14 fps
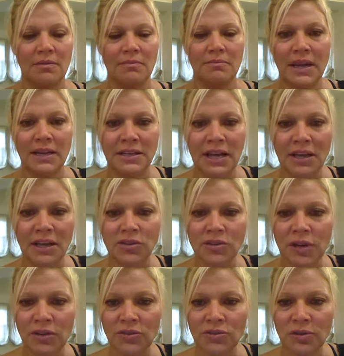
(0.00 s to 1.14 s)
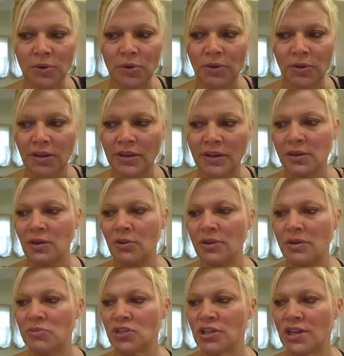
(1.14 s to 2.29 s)
my natural Superwear
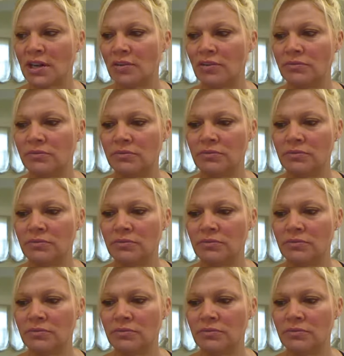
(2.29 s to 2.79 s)
cream shadow,